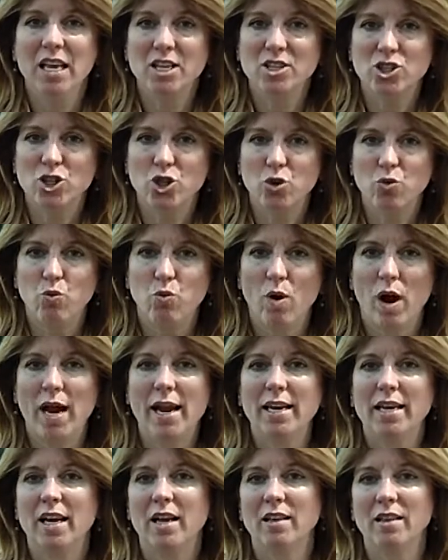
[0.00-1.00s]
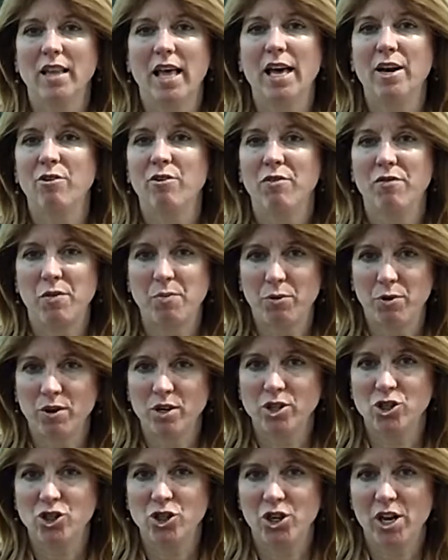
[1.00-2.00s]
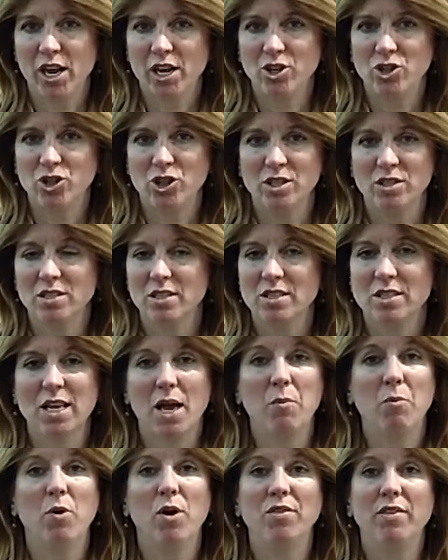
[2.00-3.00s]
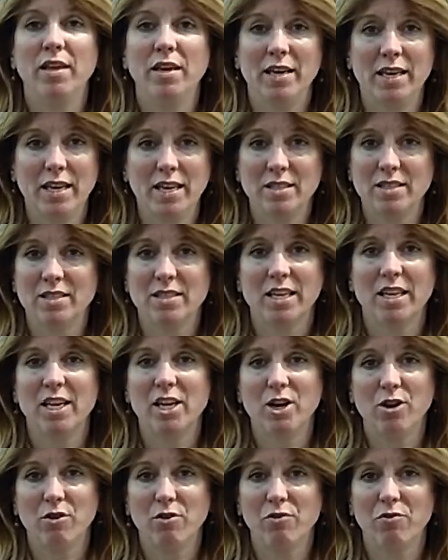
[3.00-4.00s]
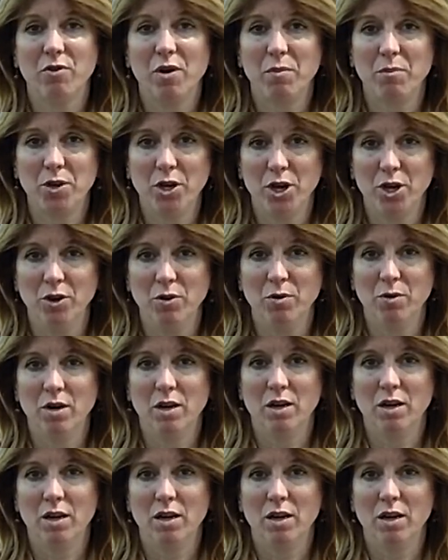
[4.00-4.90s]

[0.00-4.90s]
is to write a letter of appreciation to someone that needs to hear from you.